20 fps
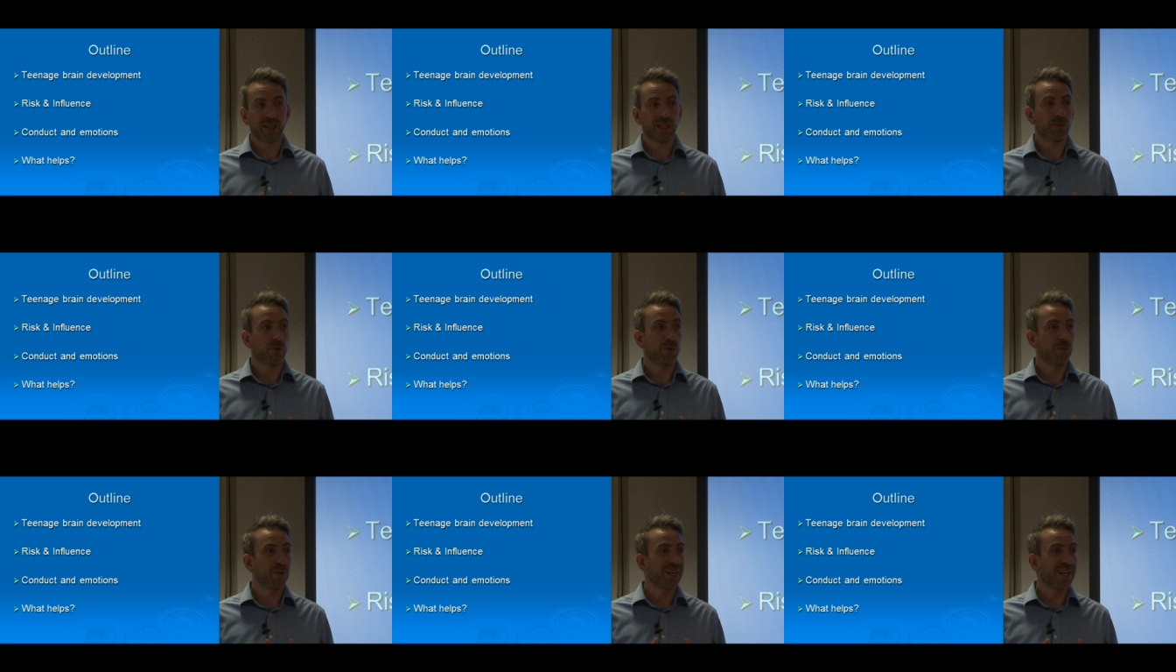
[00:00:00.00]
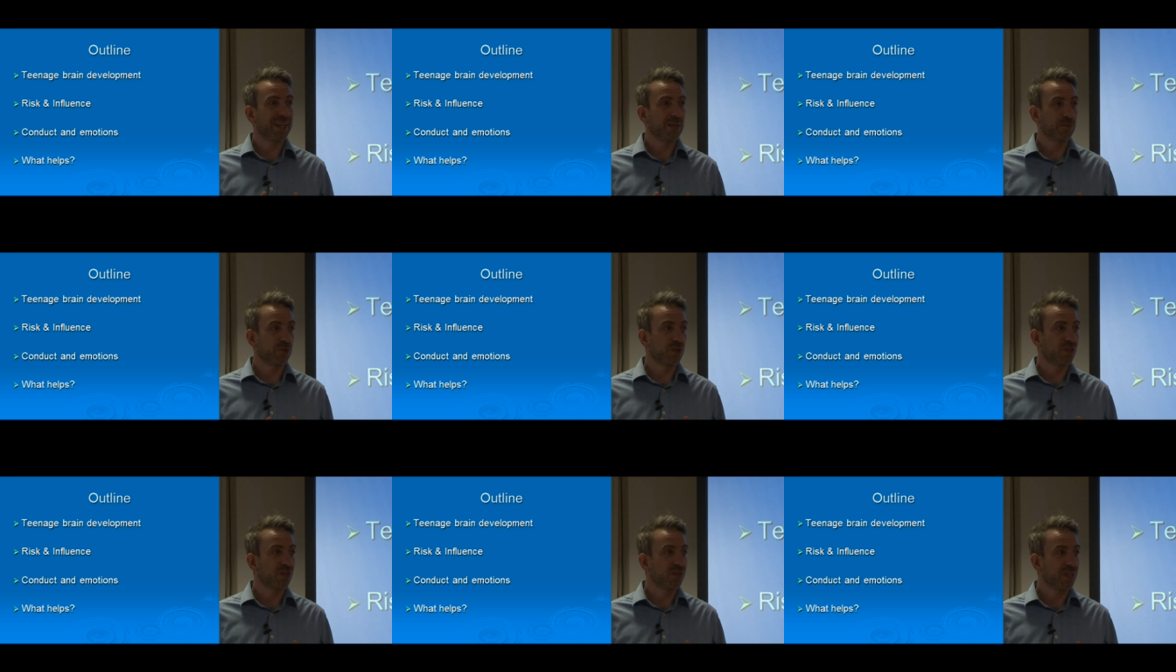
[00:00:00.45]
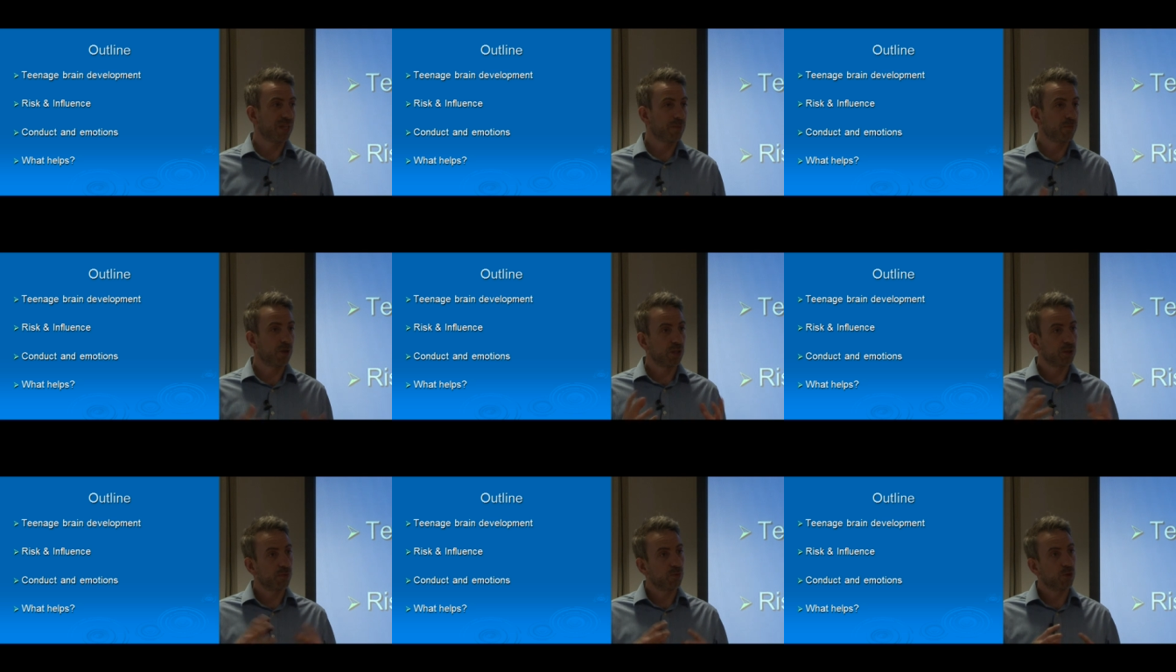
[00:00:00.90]
we've been able to see
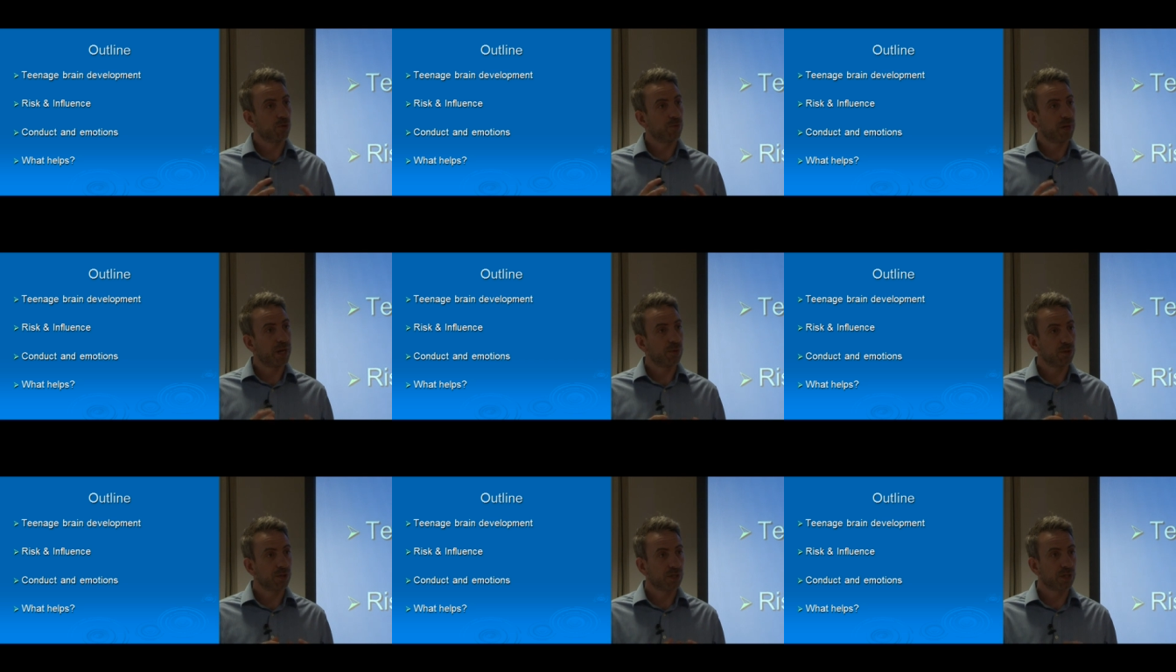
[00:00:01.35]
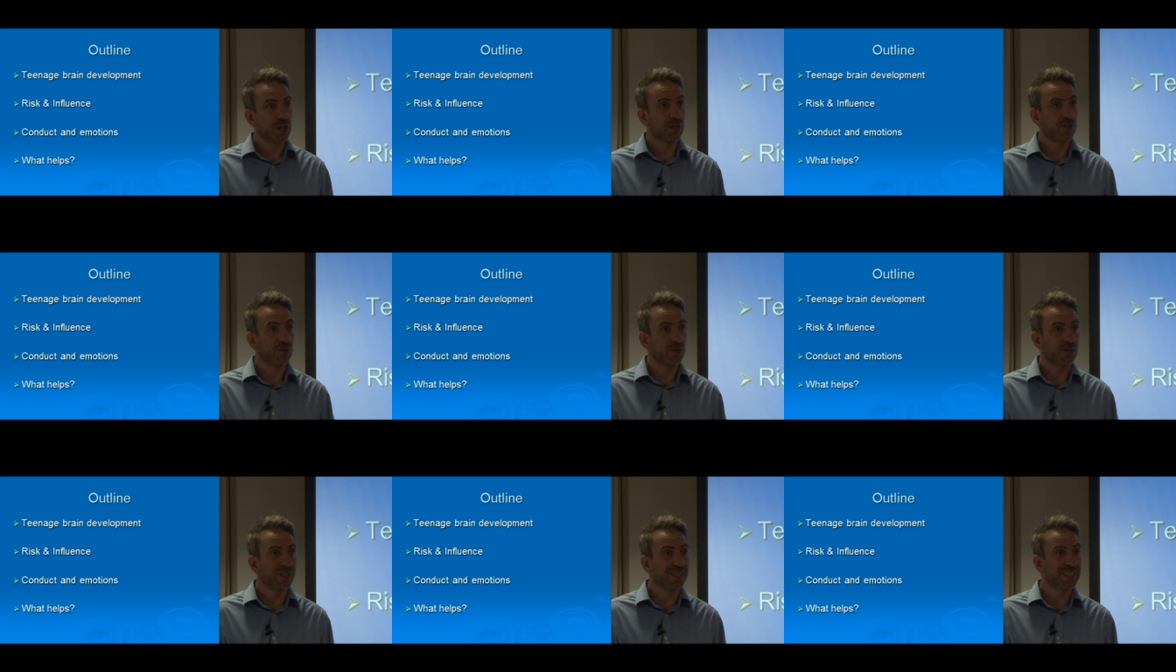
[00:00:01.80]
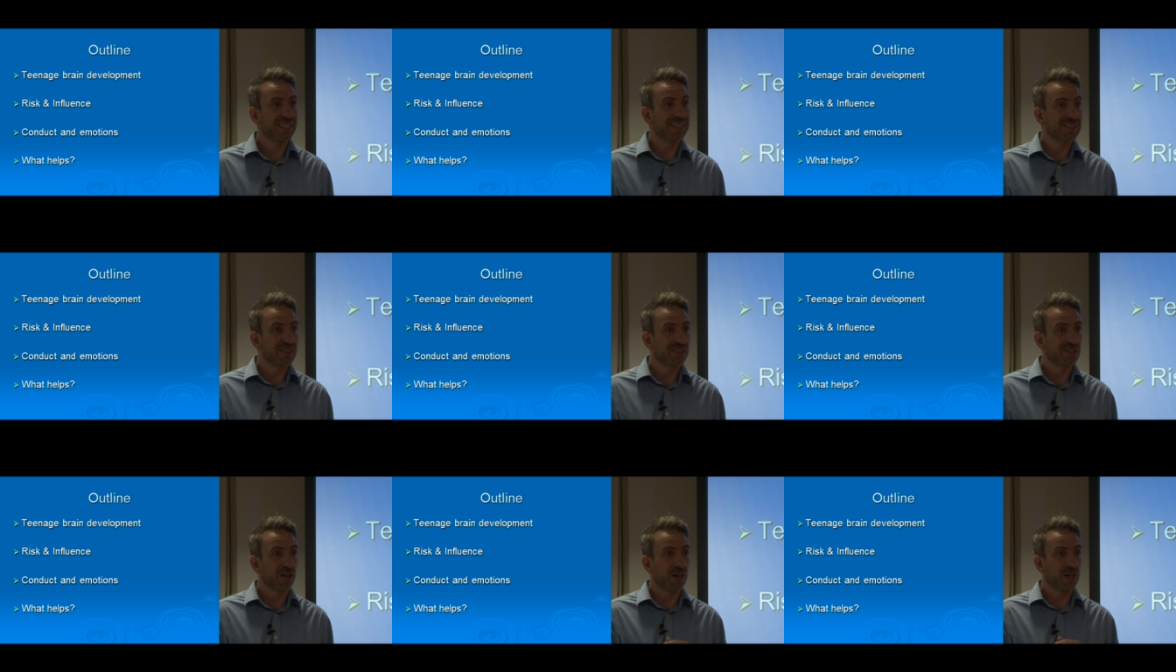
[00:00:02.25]
much more about what's going on in the
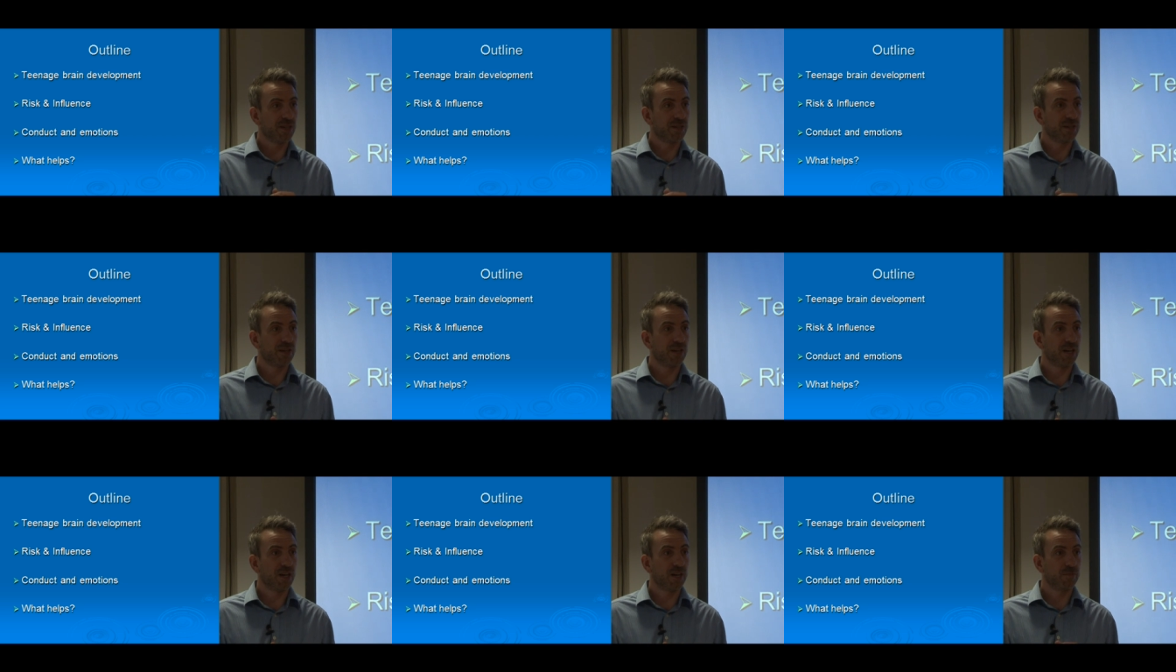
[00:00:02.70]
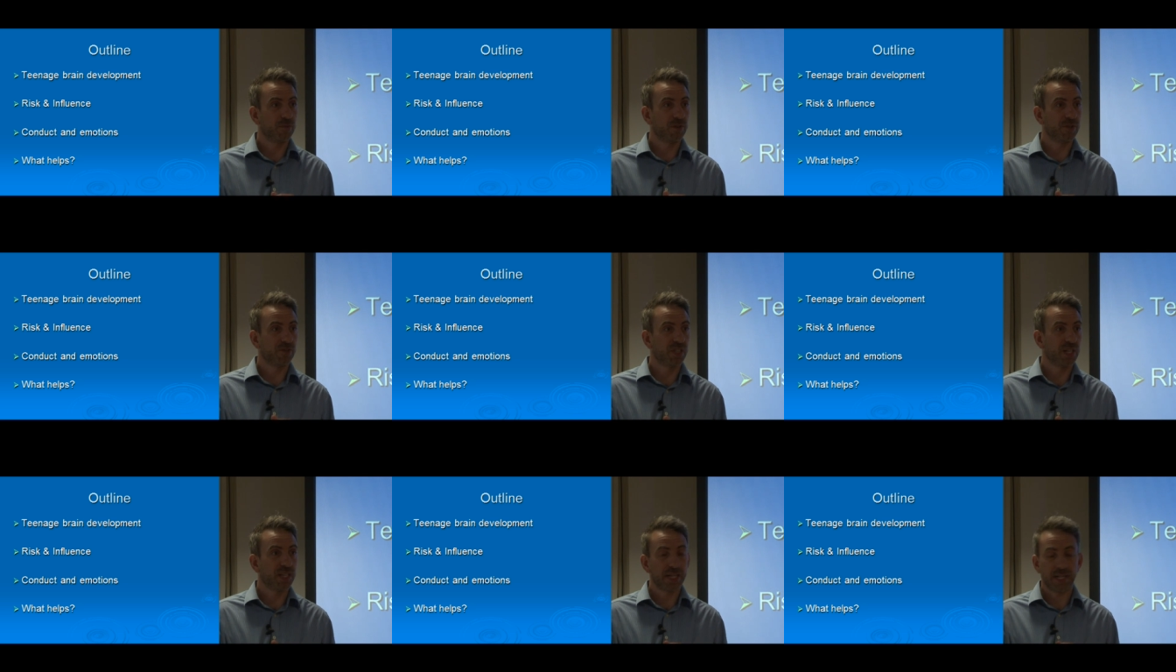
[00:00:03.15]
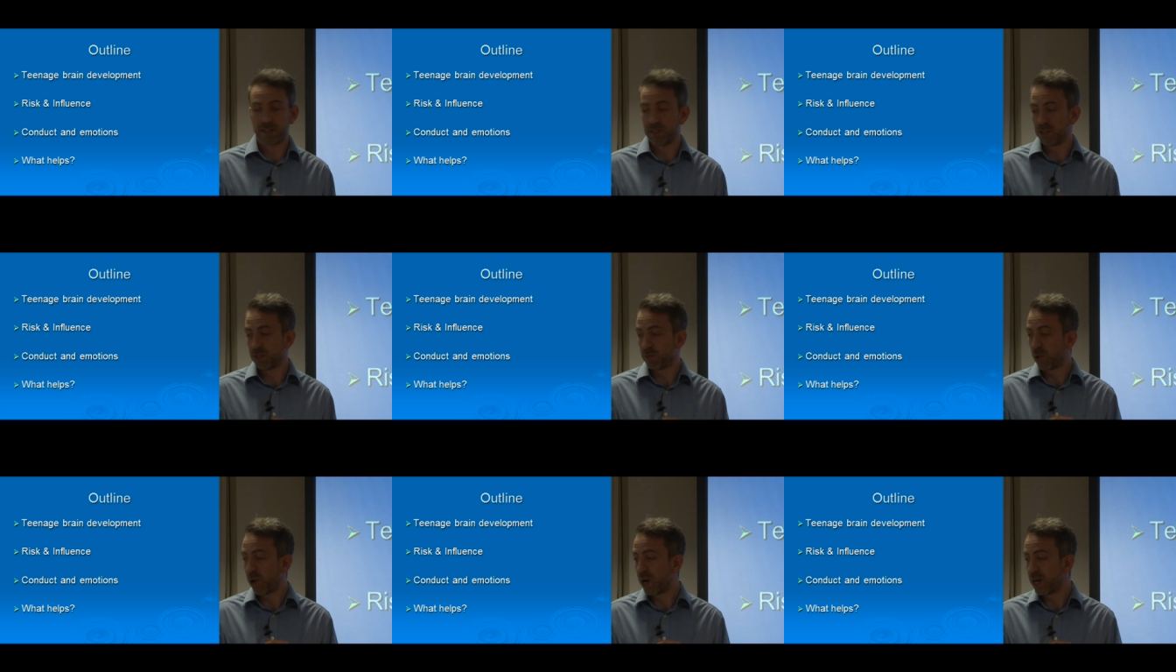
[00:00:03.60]
inside of teenagers'
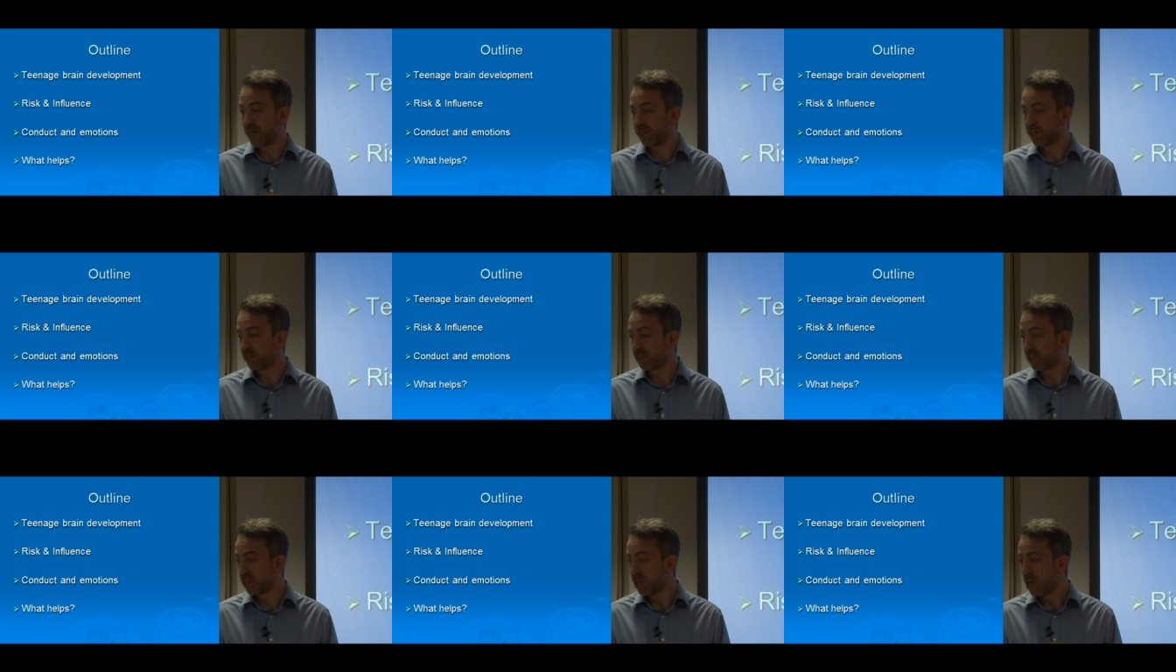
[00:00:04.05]
brains